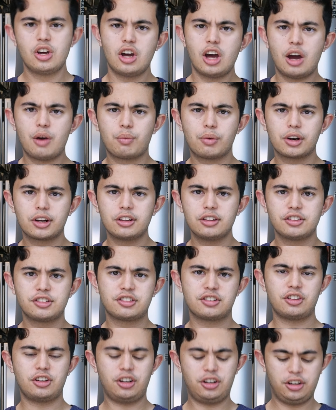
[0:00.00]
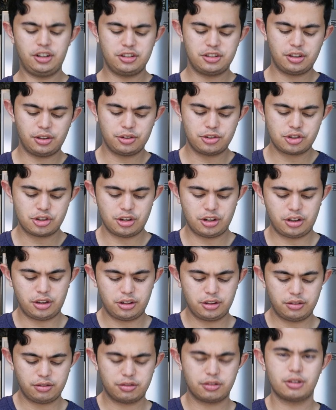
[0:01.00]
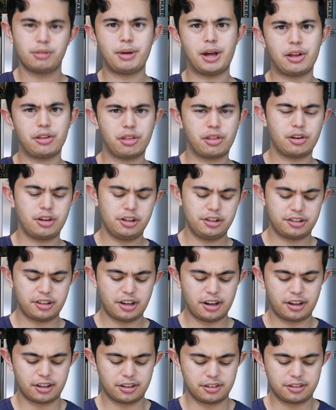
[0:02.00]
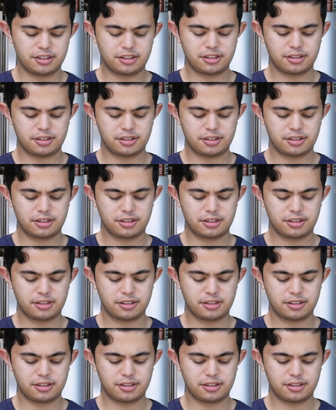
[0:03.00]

And we're gonna stir until chilled for about 30 seconds.